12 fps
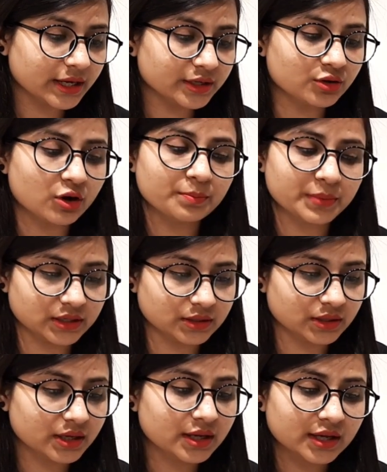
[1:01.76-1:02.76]
in your
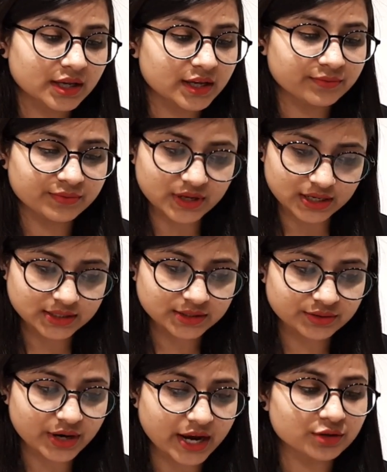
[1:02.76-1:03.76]
pit? If
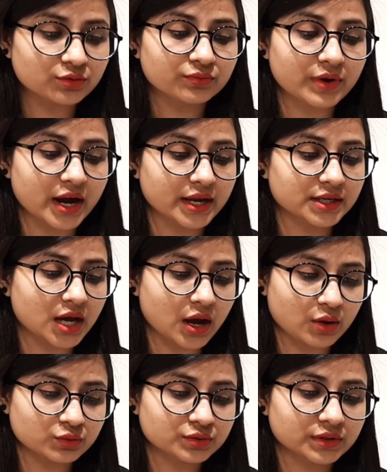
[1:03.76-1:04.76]
yes, try to find
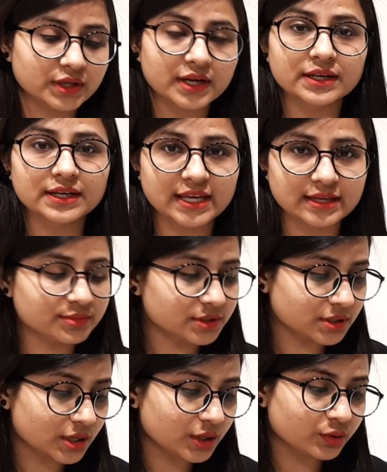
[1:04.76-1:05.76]
out their
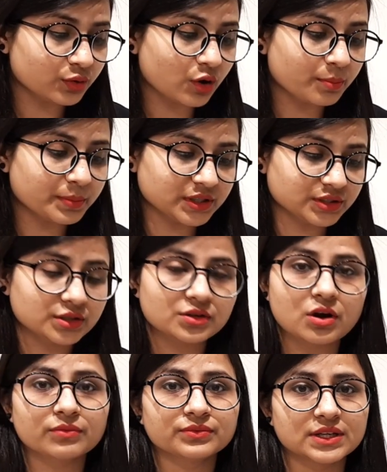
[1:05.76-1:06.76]
names. Draw a
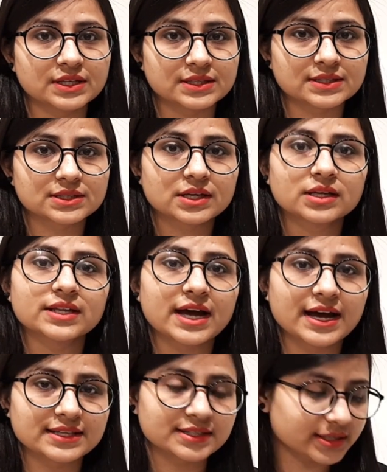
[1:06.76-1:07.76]
picture of this.
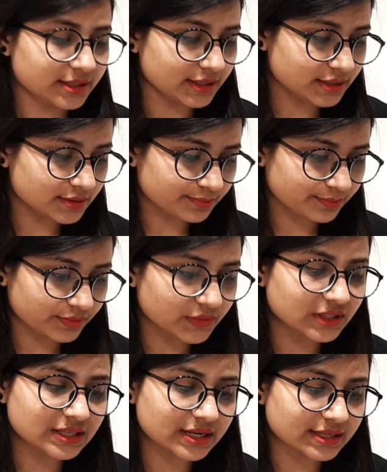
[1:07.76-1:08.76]
The answer is
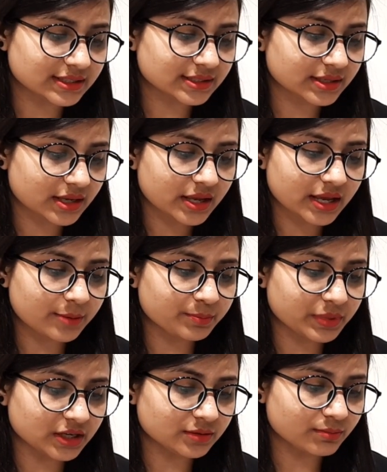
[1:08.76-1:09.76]
yes, a
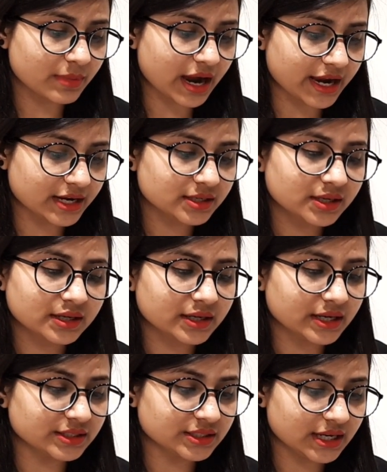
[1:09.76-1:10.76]
pit might
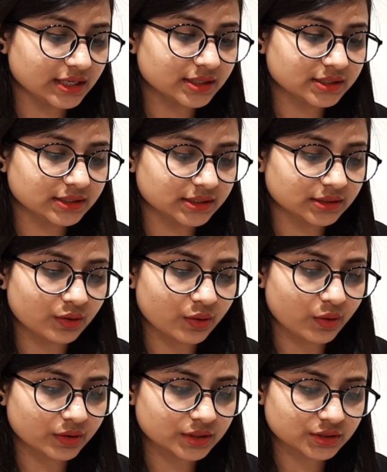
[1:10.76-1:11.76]
contain other
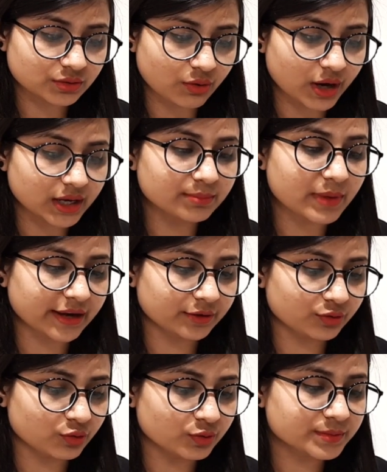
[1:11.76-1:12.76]
soil
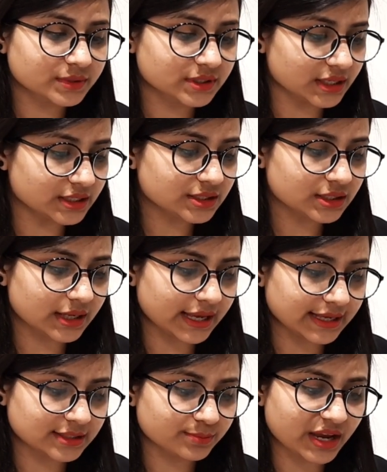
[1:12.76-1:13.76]
microbes such
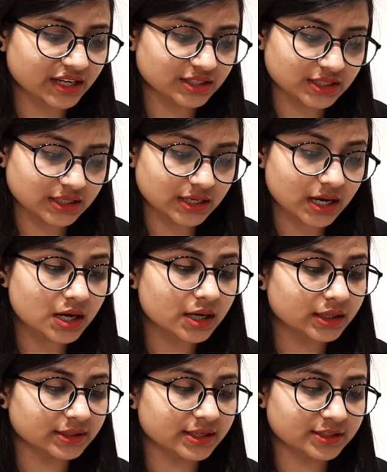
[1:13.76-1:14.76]
as bacteria,
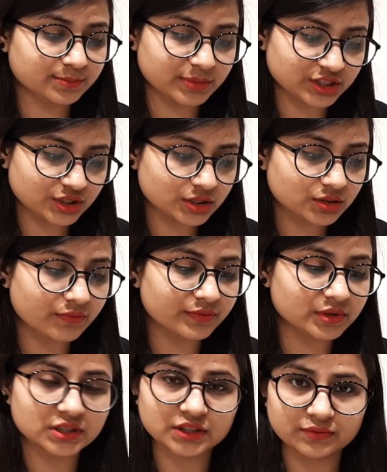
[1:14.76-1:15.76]
other species
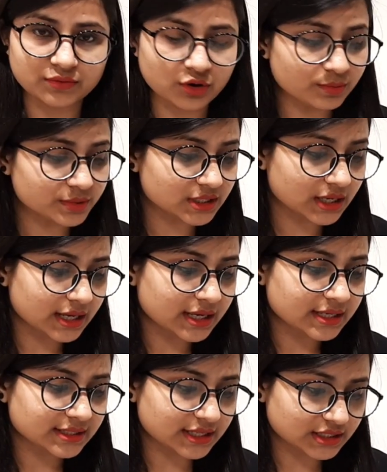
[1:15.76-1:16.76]
of earthworms
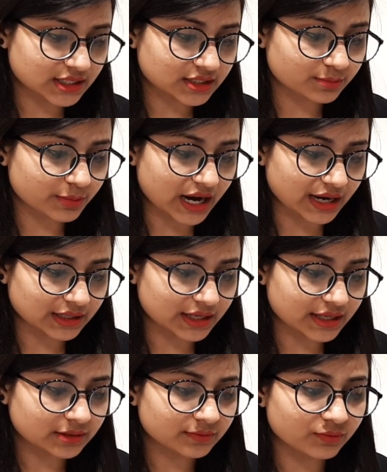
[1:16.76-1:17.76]
such as
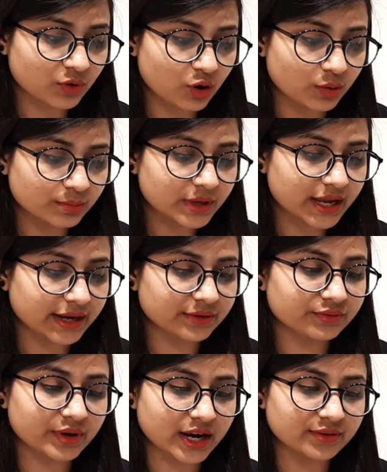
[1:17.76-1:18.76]
brandling worm
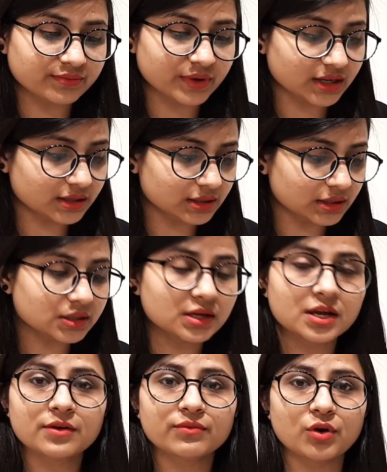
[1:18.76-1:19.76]
and red wrinkle
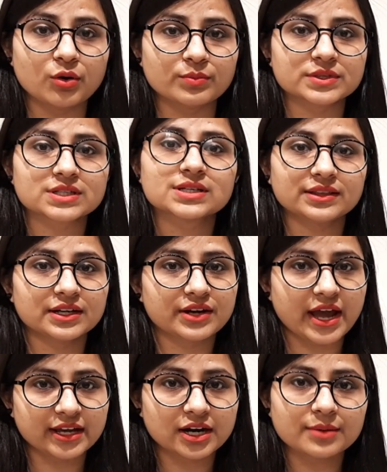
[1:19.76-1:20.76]
worms. And the
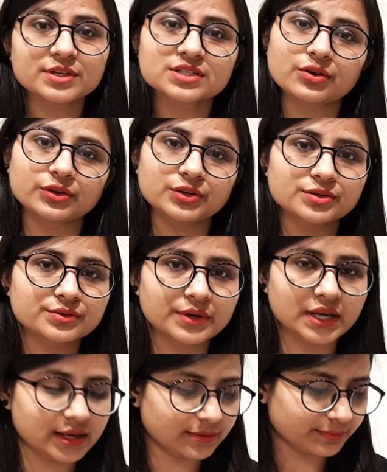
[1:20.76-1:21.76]
diagram is on your
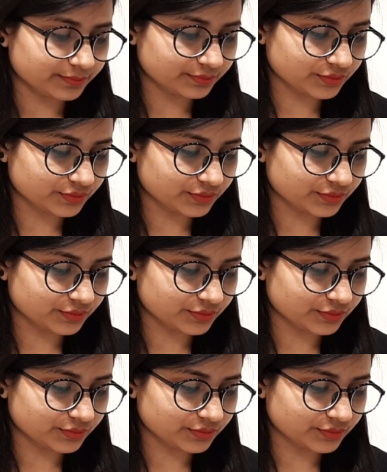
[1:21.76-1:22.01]
screen.